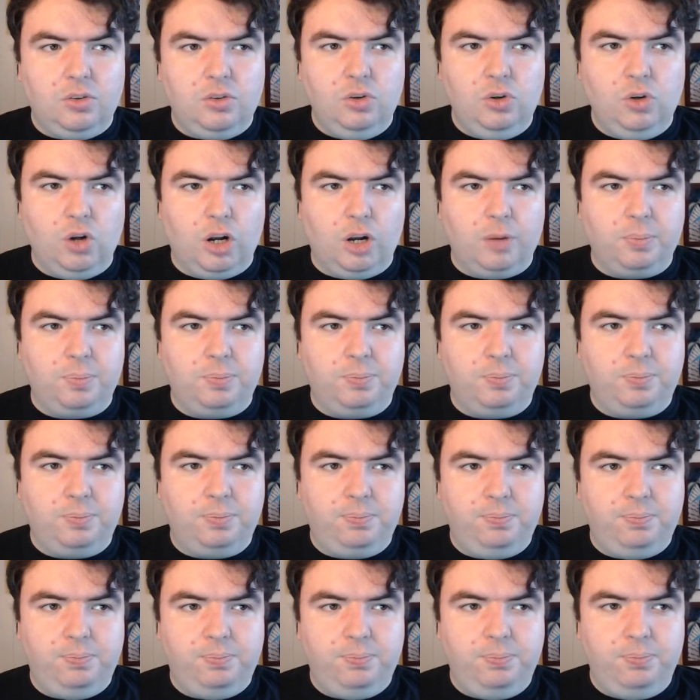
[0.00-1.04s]

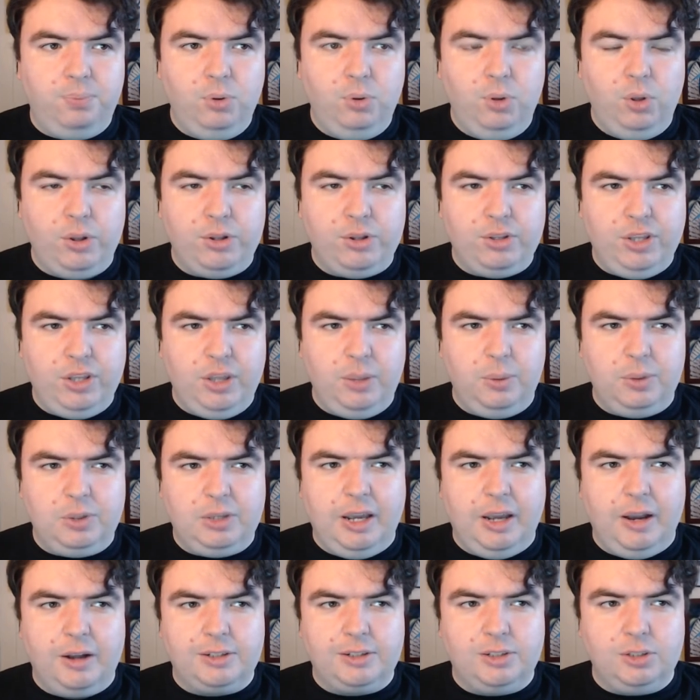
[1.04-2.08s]
dealing with
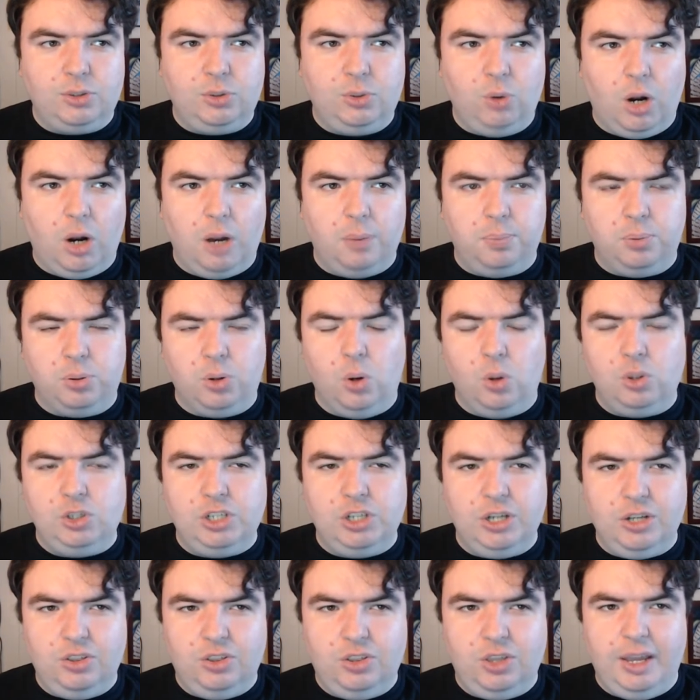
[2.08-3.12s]
characters who are
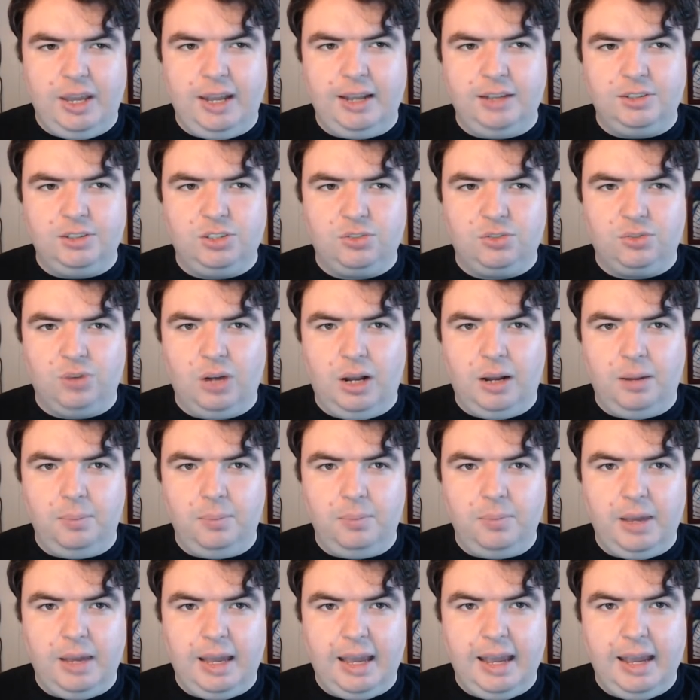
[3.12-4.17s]
approaching things
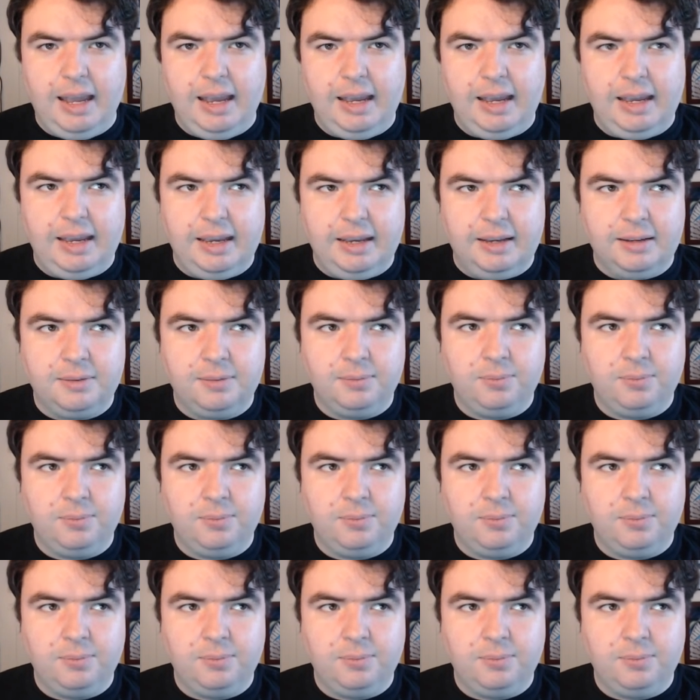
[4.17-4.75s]
from the